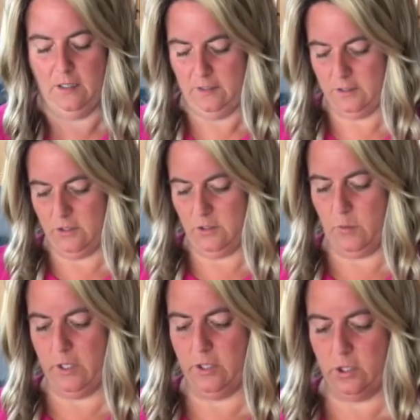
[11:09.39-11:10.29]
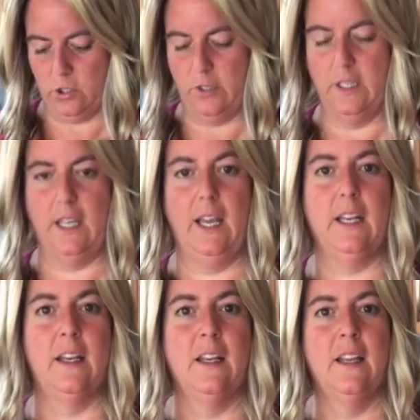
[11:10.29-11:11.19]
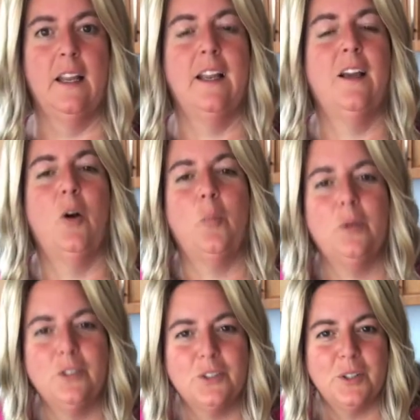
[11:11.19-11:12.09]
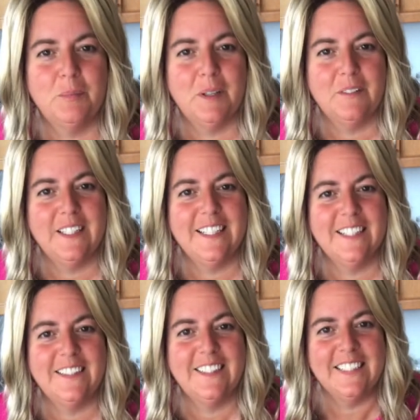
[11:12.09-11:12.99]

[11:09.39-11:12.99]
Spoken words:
So I just wanted to show you that. Hope you enjoyed my video.